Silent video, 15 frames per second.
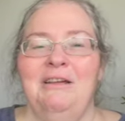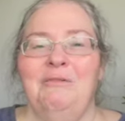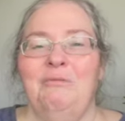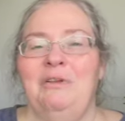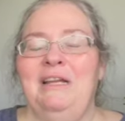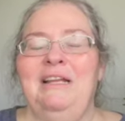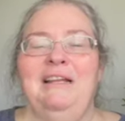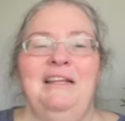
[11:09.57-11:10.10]
when
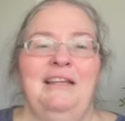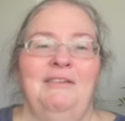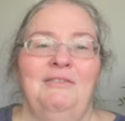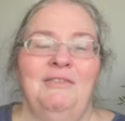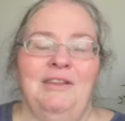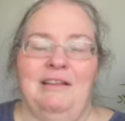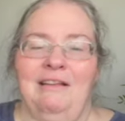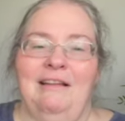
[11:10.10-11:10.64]
he
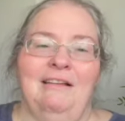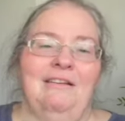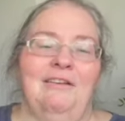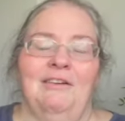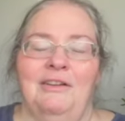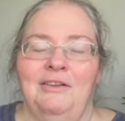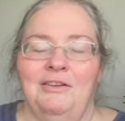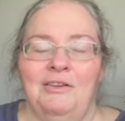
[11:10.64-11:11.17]
leaves at like
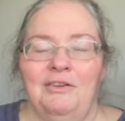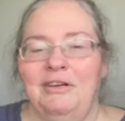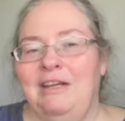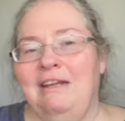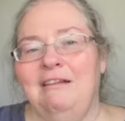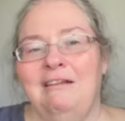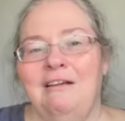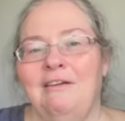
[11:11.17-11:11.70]

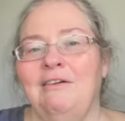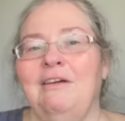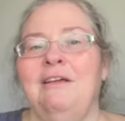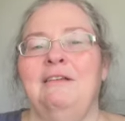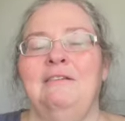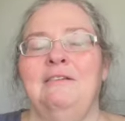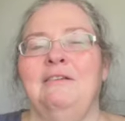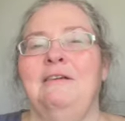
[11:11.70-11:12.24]
9:30 at
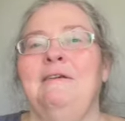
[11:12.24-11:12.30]
night,